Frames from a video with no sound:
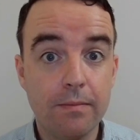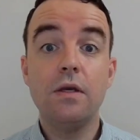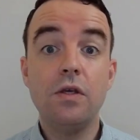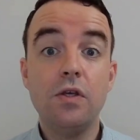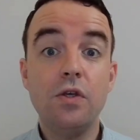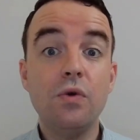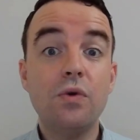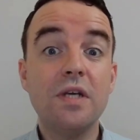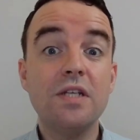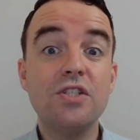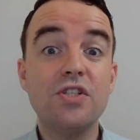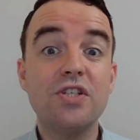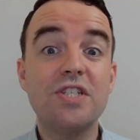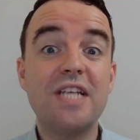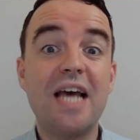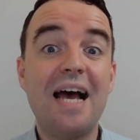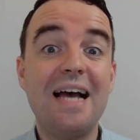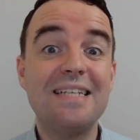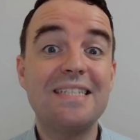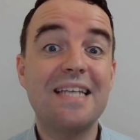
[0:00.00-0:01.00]
You can just
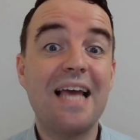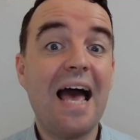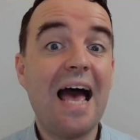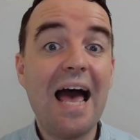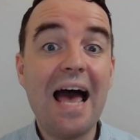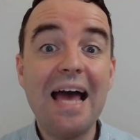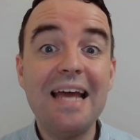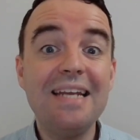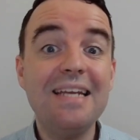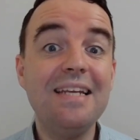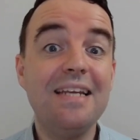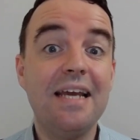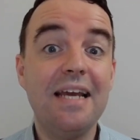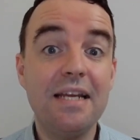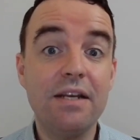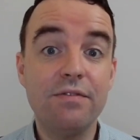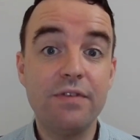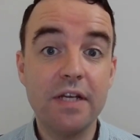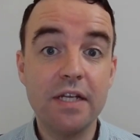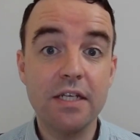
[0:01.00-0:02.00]
ask any
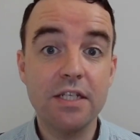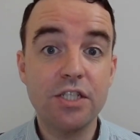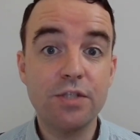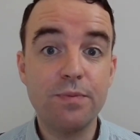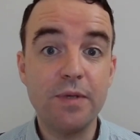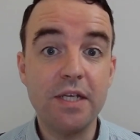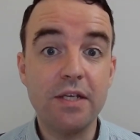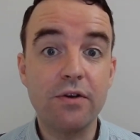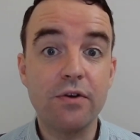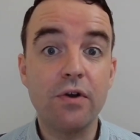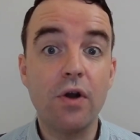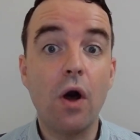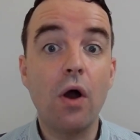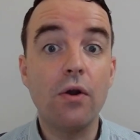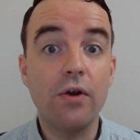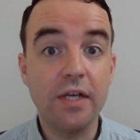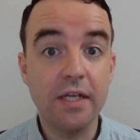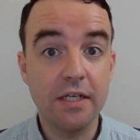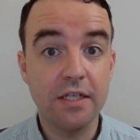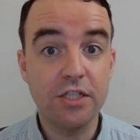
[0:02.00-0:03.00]
native English speaker or
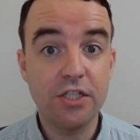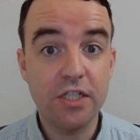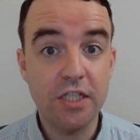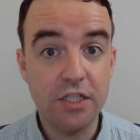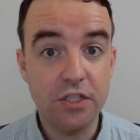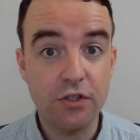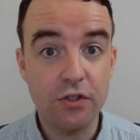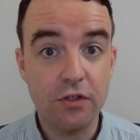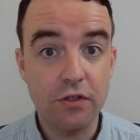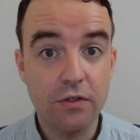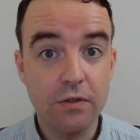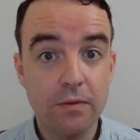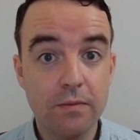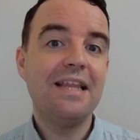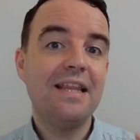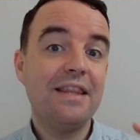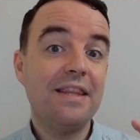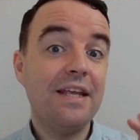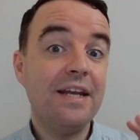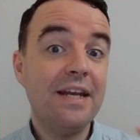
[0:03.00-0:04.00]
English teacher.
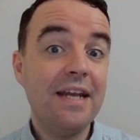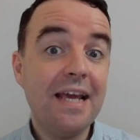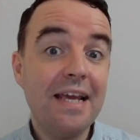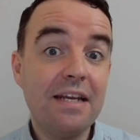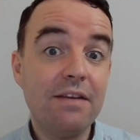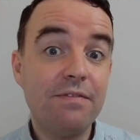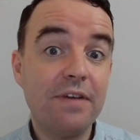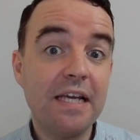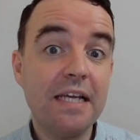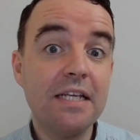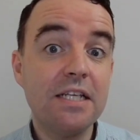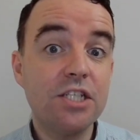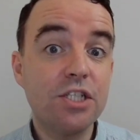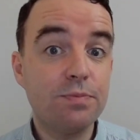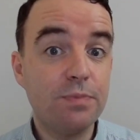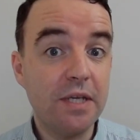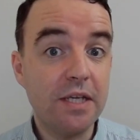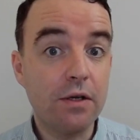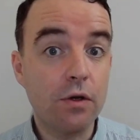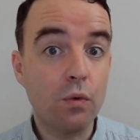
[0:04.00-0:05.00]
The native English
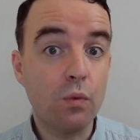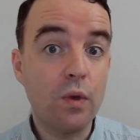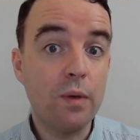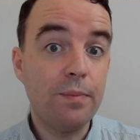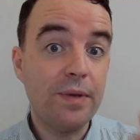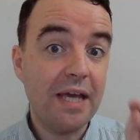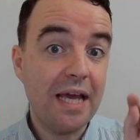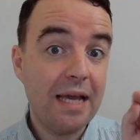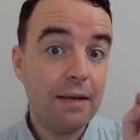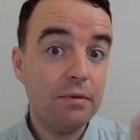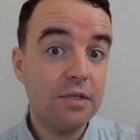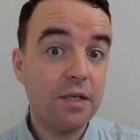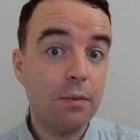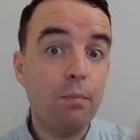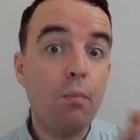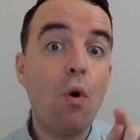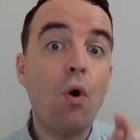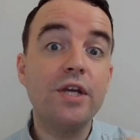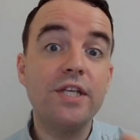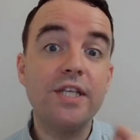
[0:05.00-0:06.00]
speaker will be able to
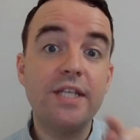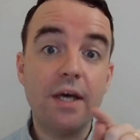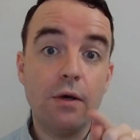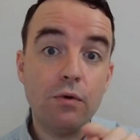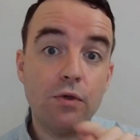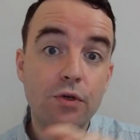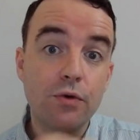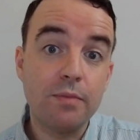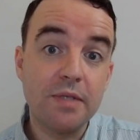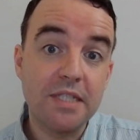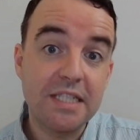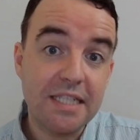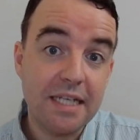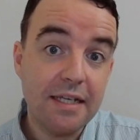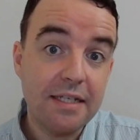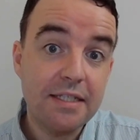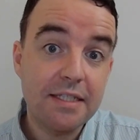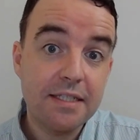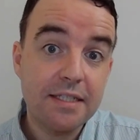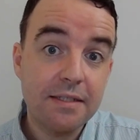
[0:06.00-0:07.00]
point out your
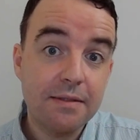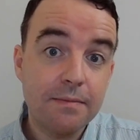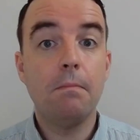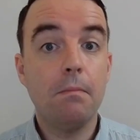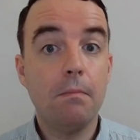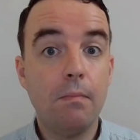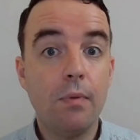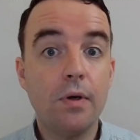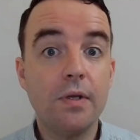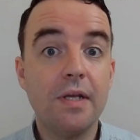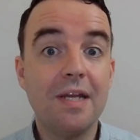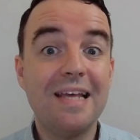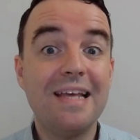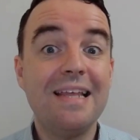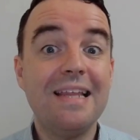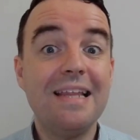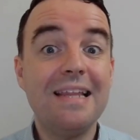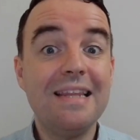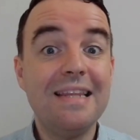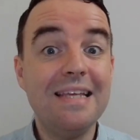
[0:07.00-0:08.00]
mistakes, but
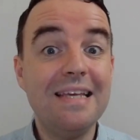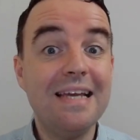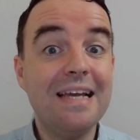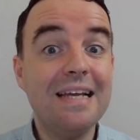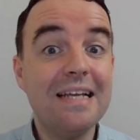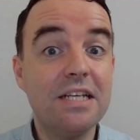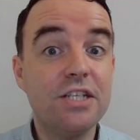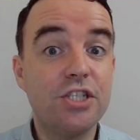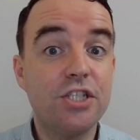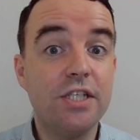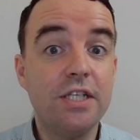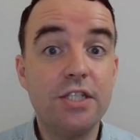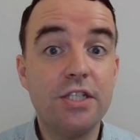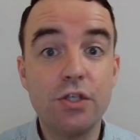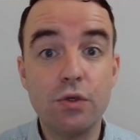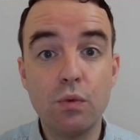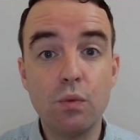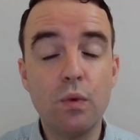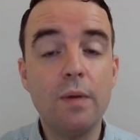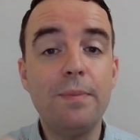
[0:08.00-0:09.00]
the English teacher
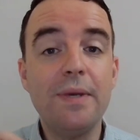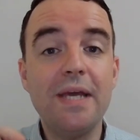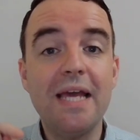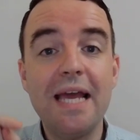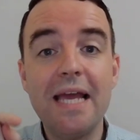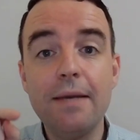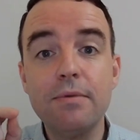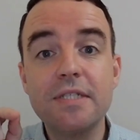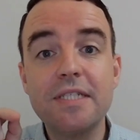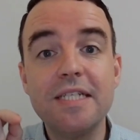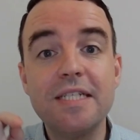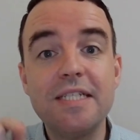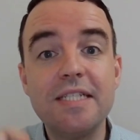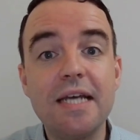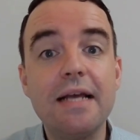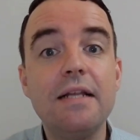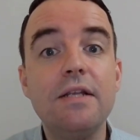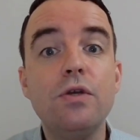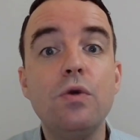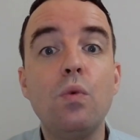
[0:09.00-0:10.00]
will be able to
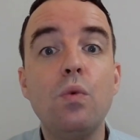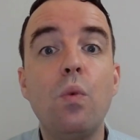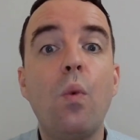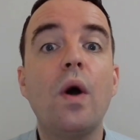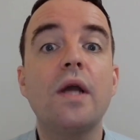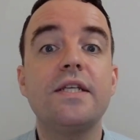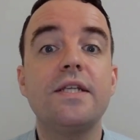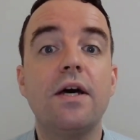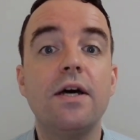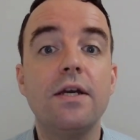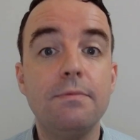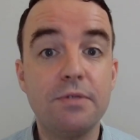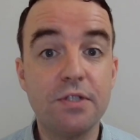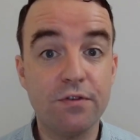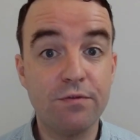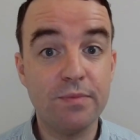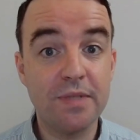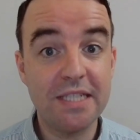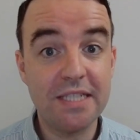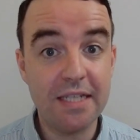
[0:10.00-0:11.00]
tell you what types of
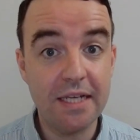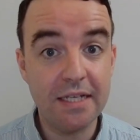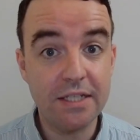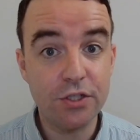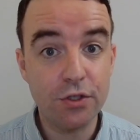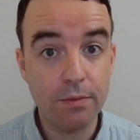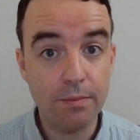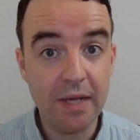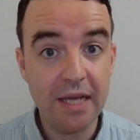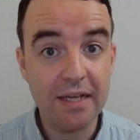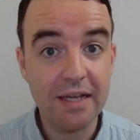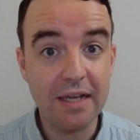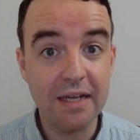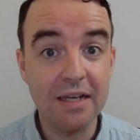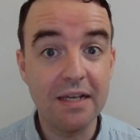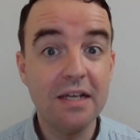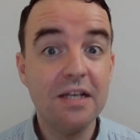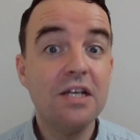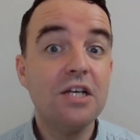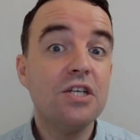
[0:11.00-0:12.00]
mistakes you're making,
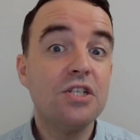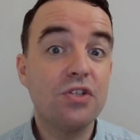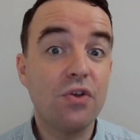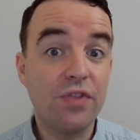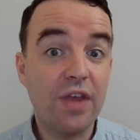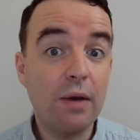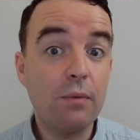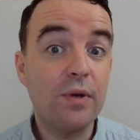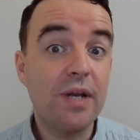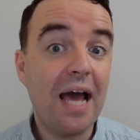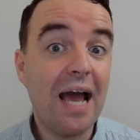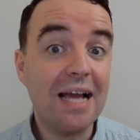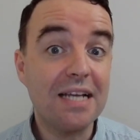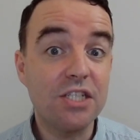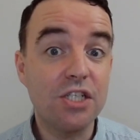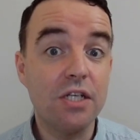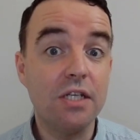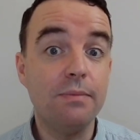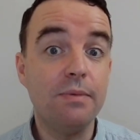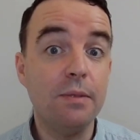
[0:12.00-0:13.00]
so that would
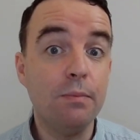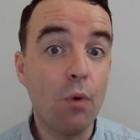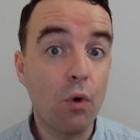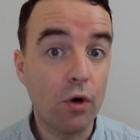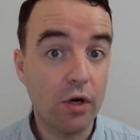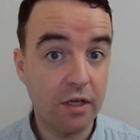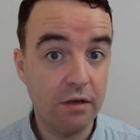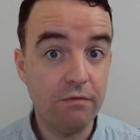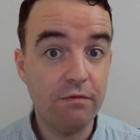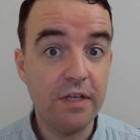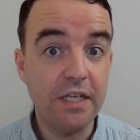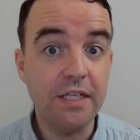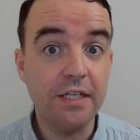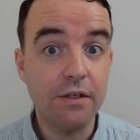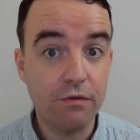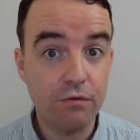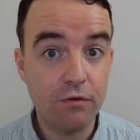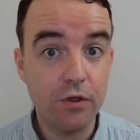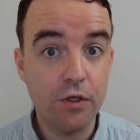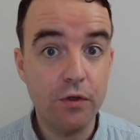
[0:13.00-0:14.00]
actually be more convenient
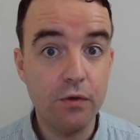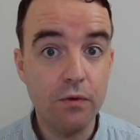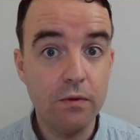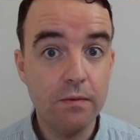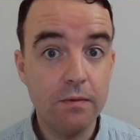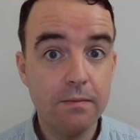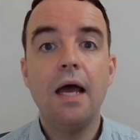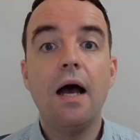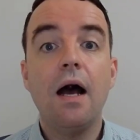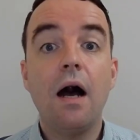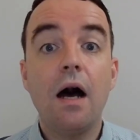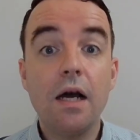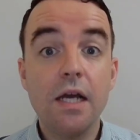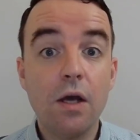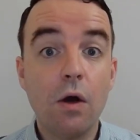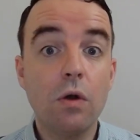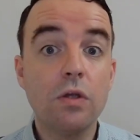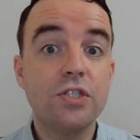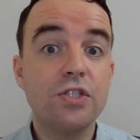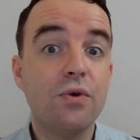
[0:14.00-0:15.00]
for you. I
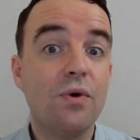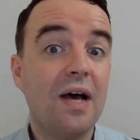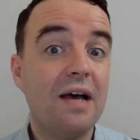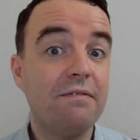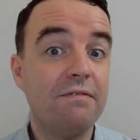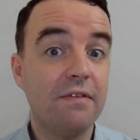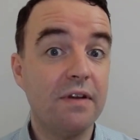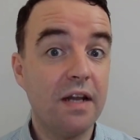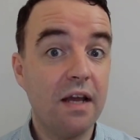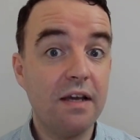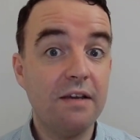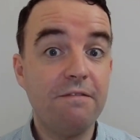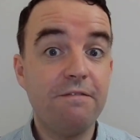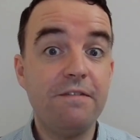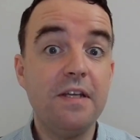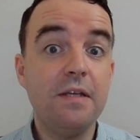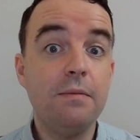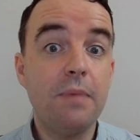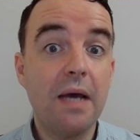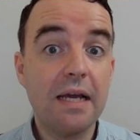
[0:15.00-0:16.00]
also have live
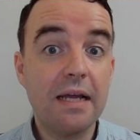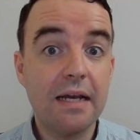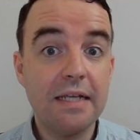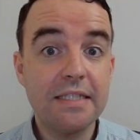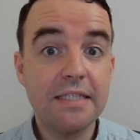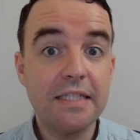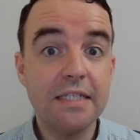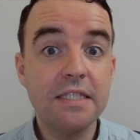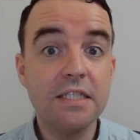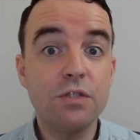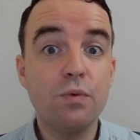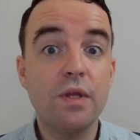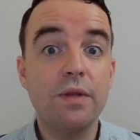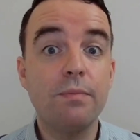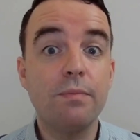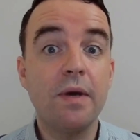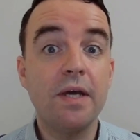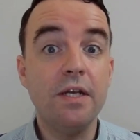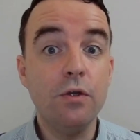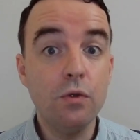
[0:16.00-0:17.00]
feedback lessons with
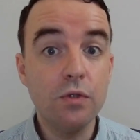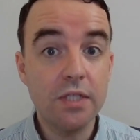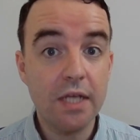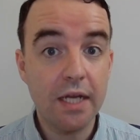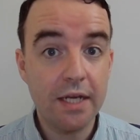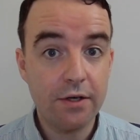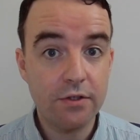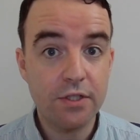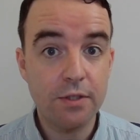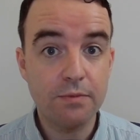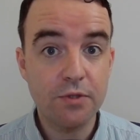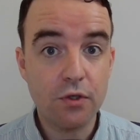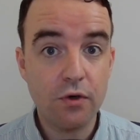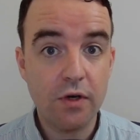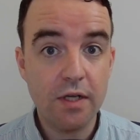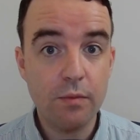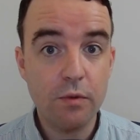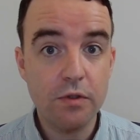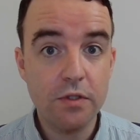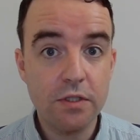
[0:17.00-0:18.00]
my newsletter
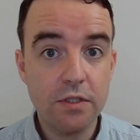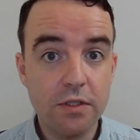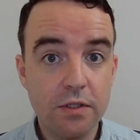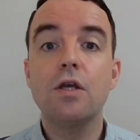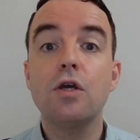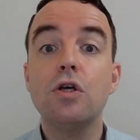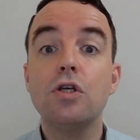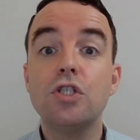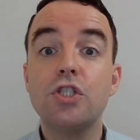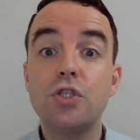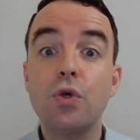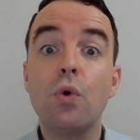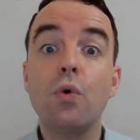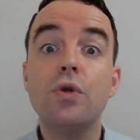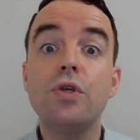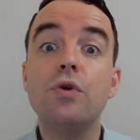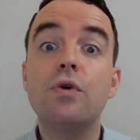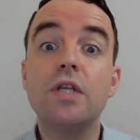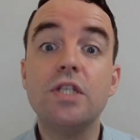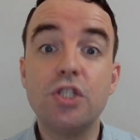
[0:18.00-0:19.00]
subscribers, so
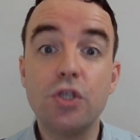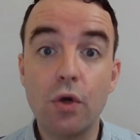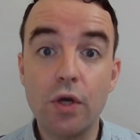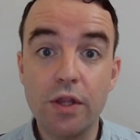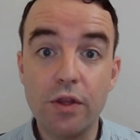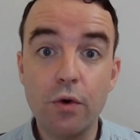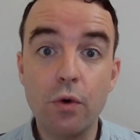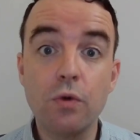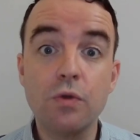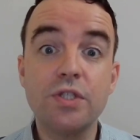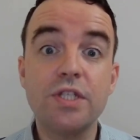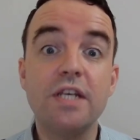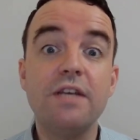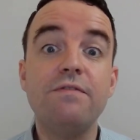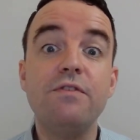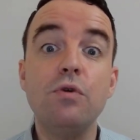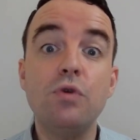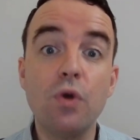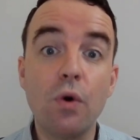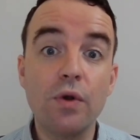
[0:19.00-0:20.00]
you can join those if
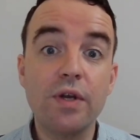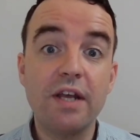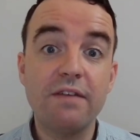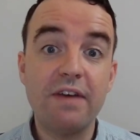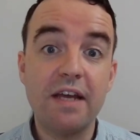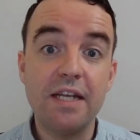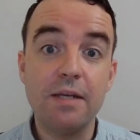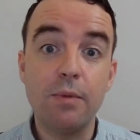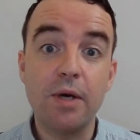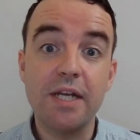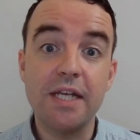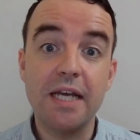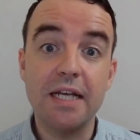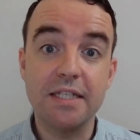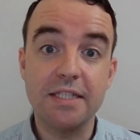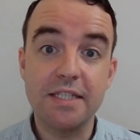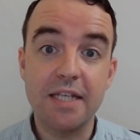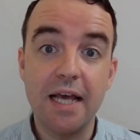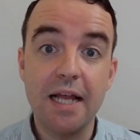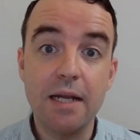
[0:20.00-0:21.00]
you don't have anybody else
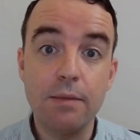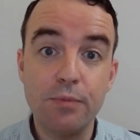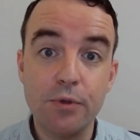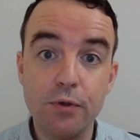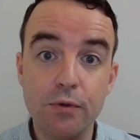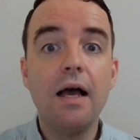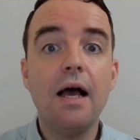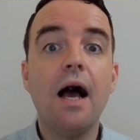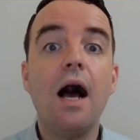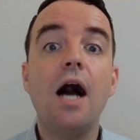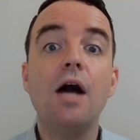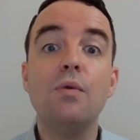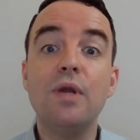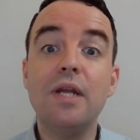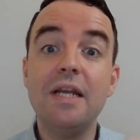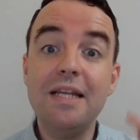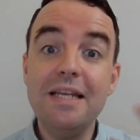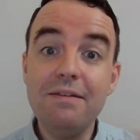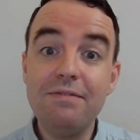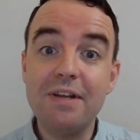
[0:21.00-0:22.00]
to help you. I will
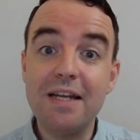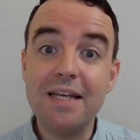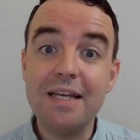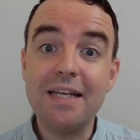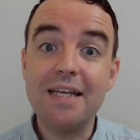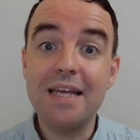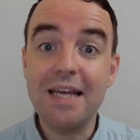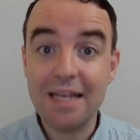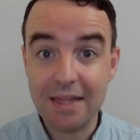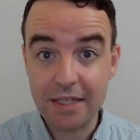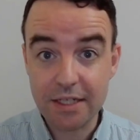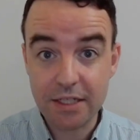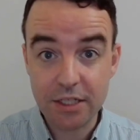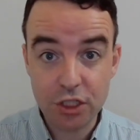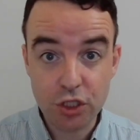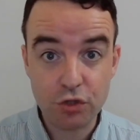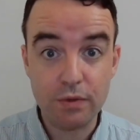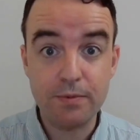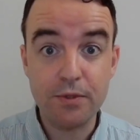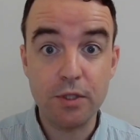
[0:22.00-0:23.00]
leave a link in the
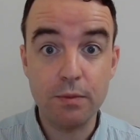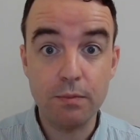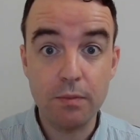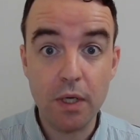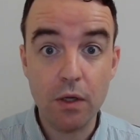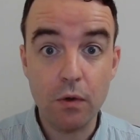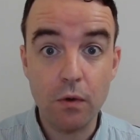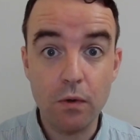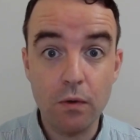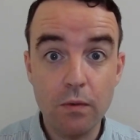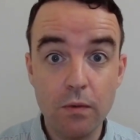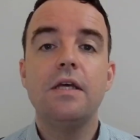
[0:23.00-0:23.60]
description below.